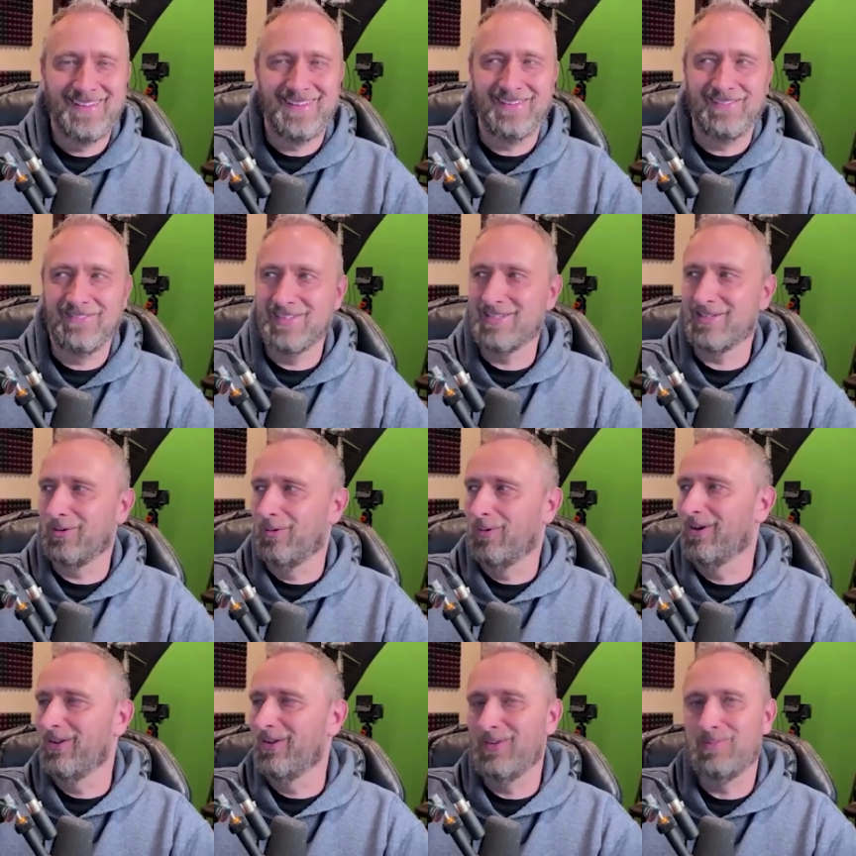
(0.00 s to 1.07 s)
the physical
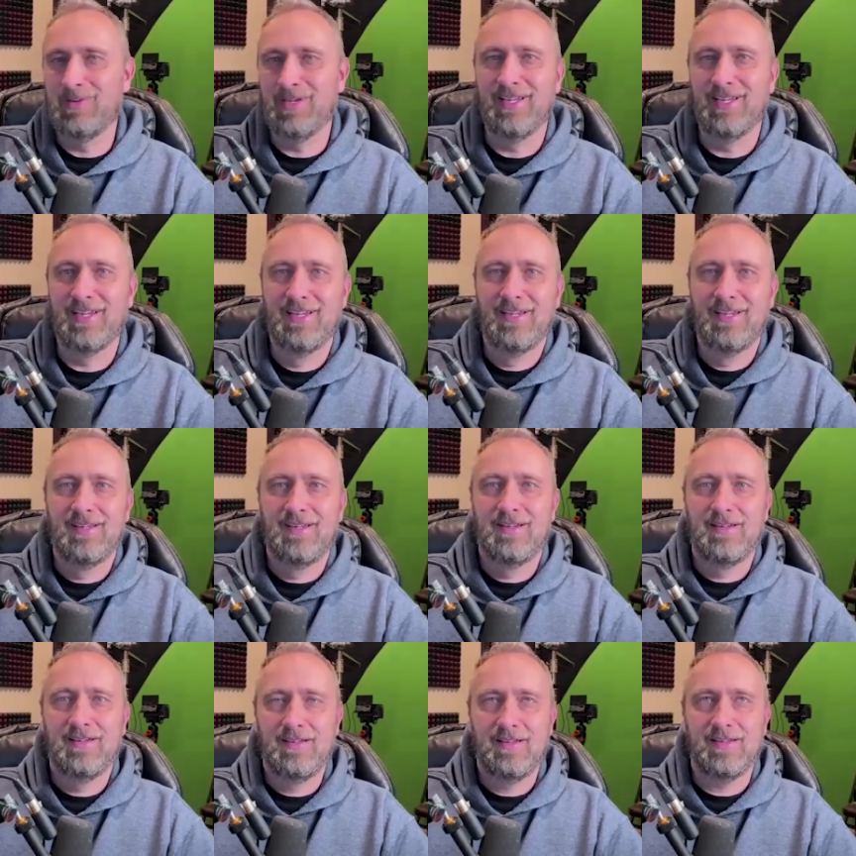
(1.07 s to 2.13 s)
world. But
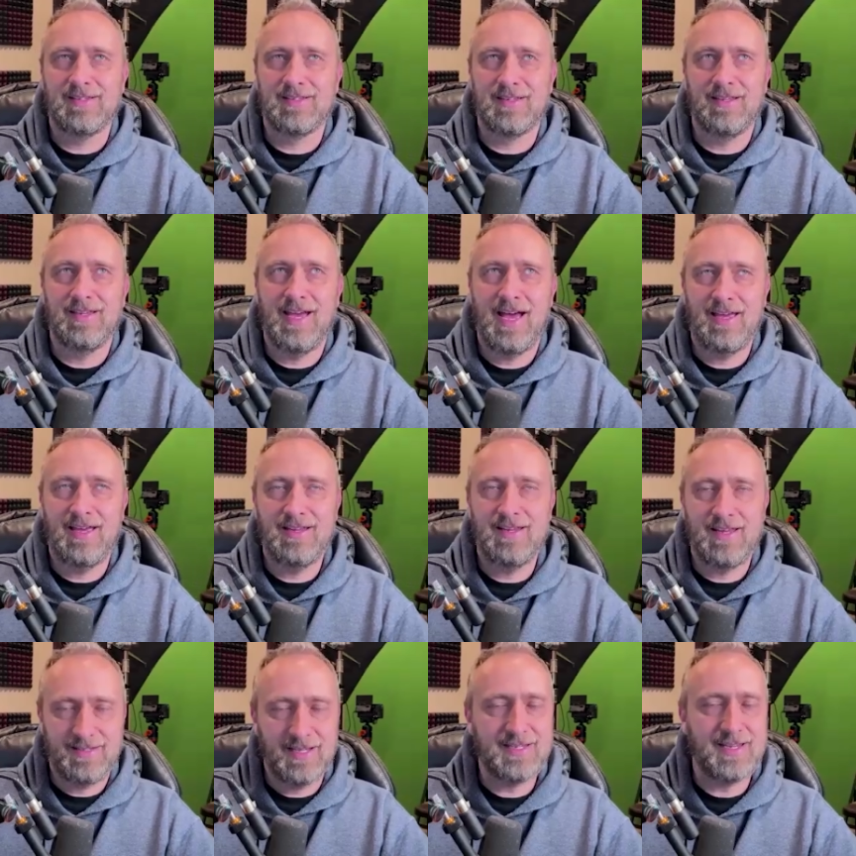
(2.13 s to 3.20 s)

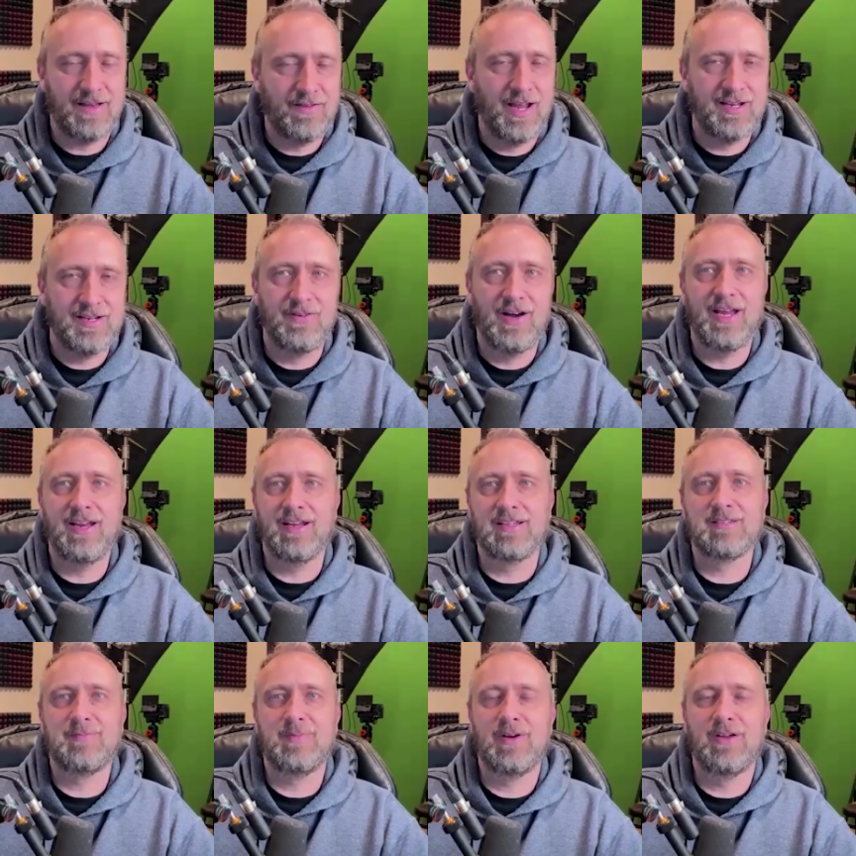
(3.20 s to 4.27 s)
it does have an undivided
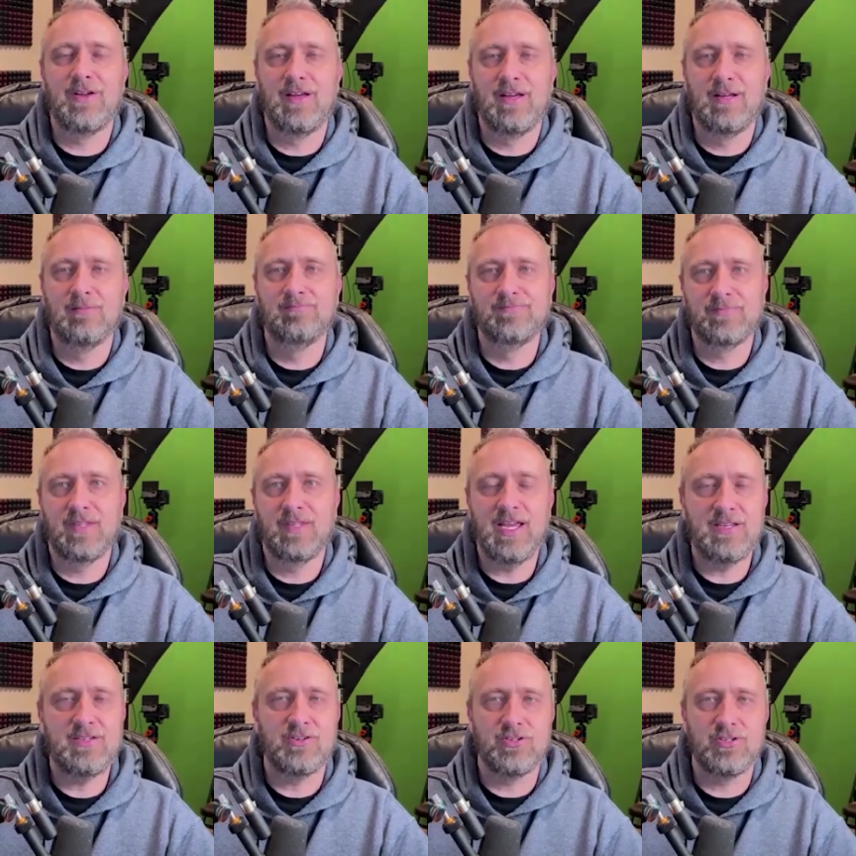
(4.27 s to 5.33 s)
experience,
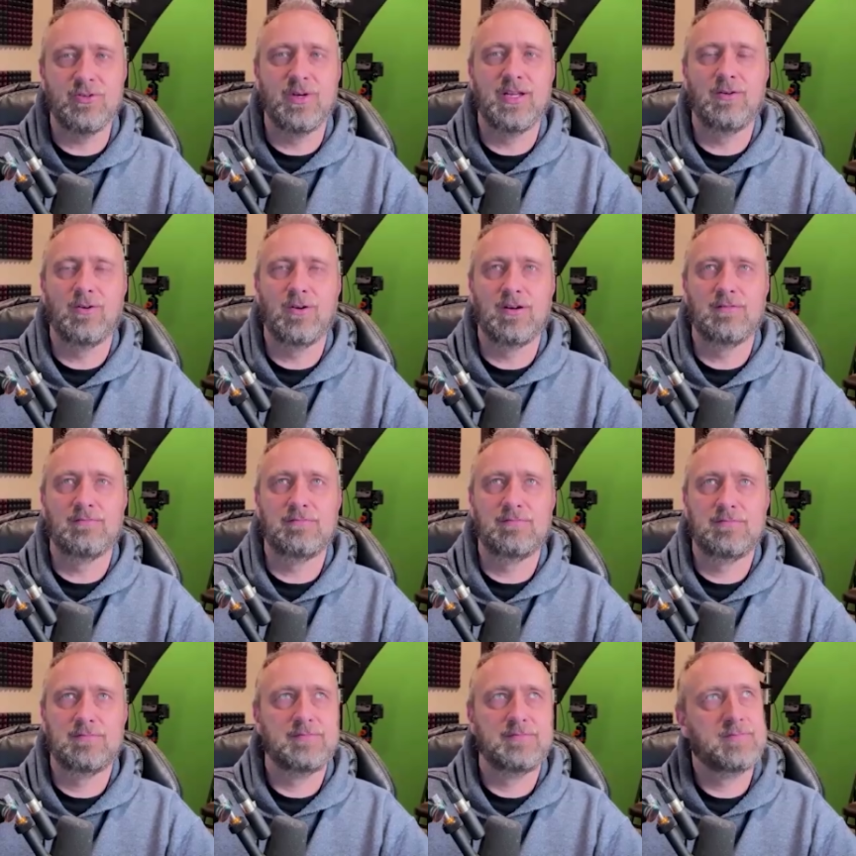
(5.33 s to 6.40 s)
nature to it, or
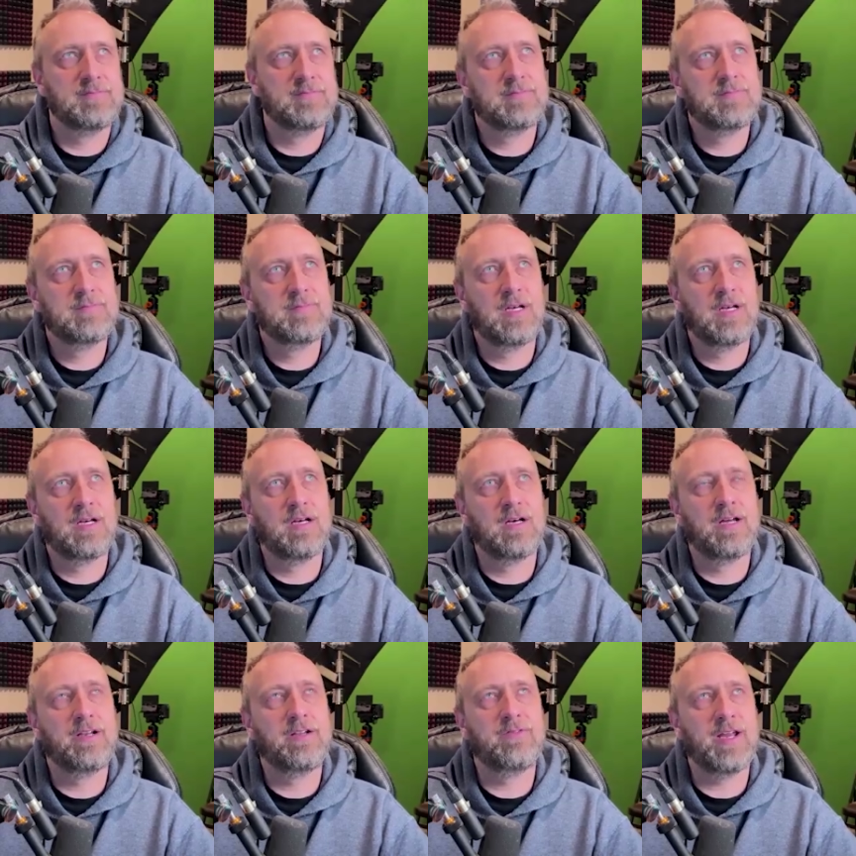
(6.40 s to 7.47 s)

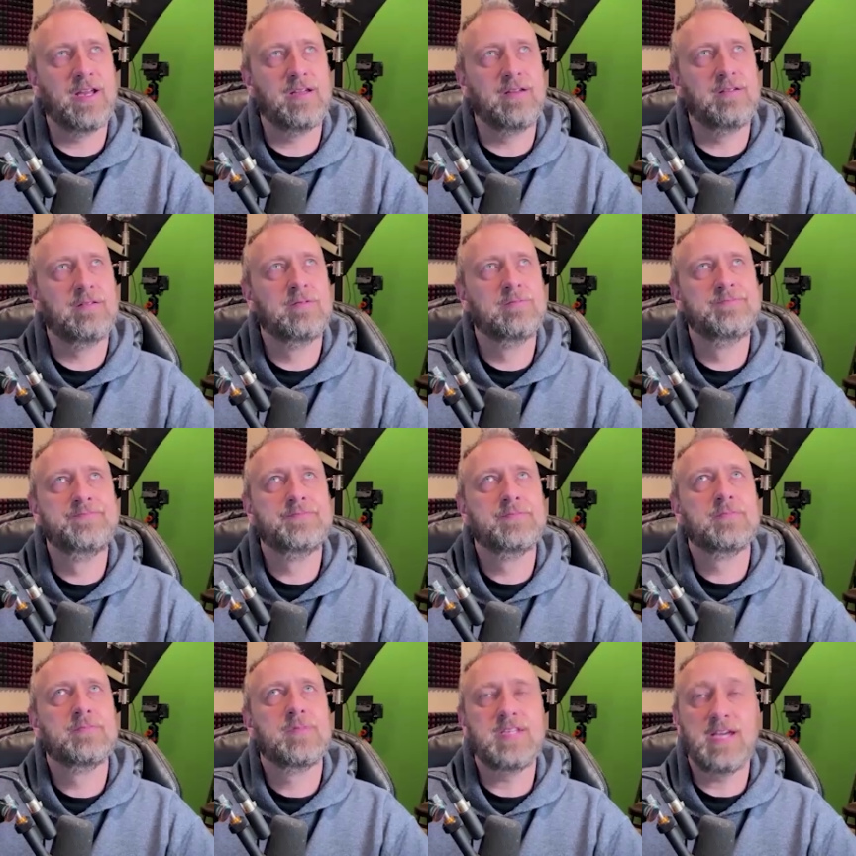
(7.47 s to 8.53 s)
undivided
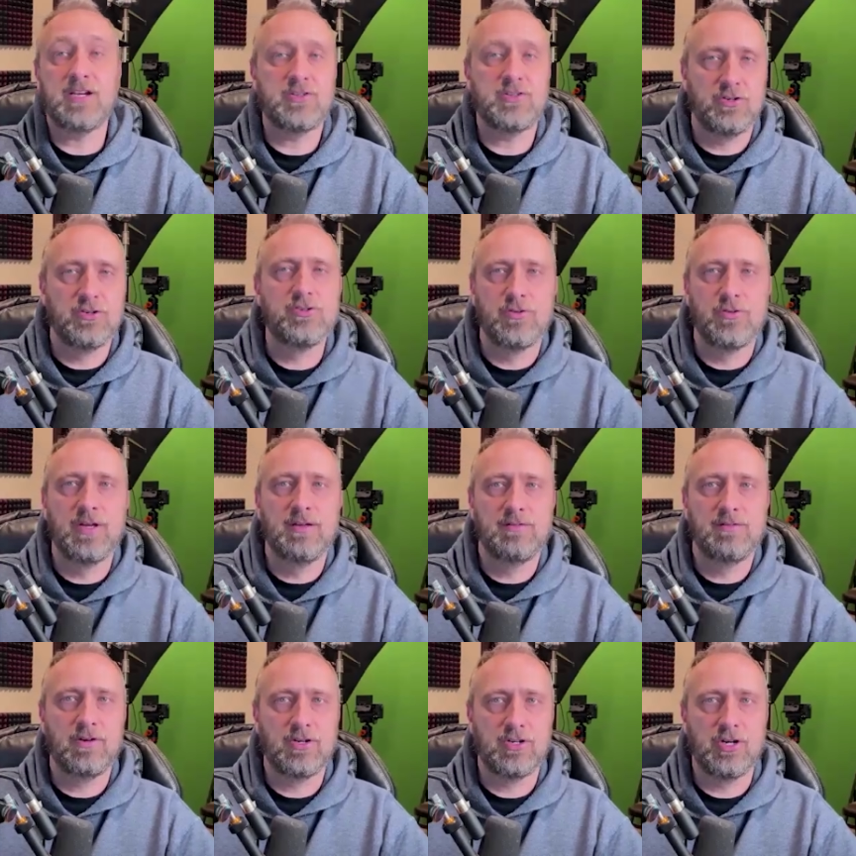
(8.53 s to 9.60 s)
texture to it,
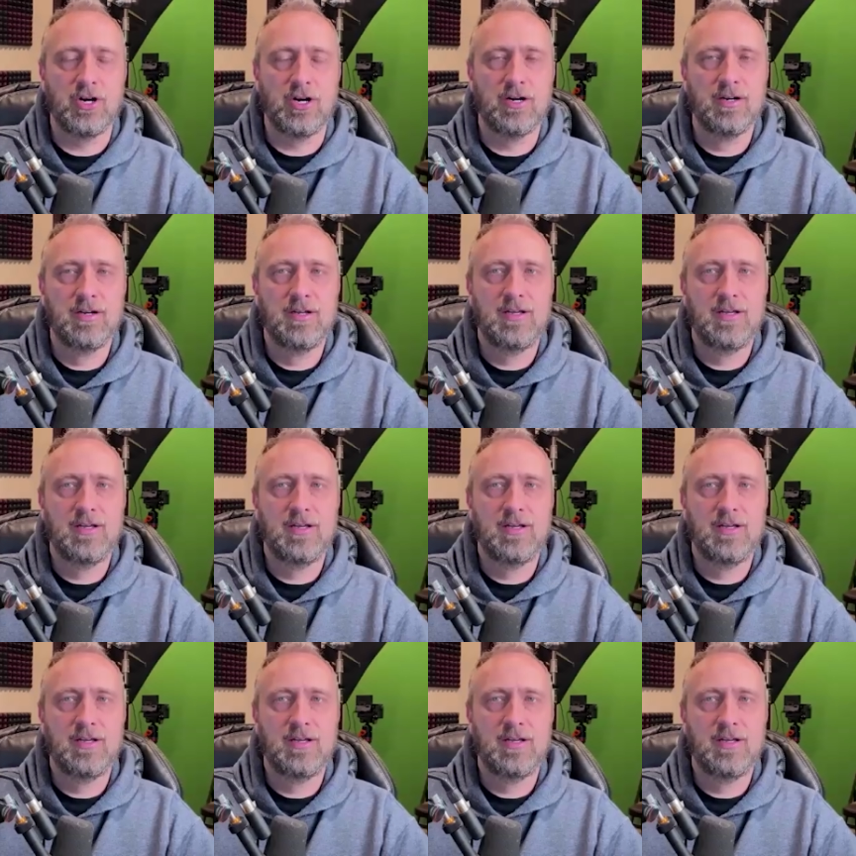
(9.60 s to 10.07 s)
for sure.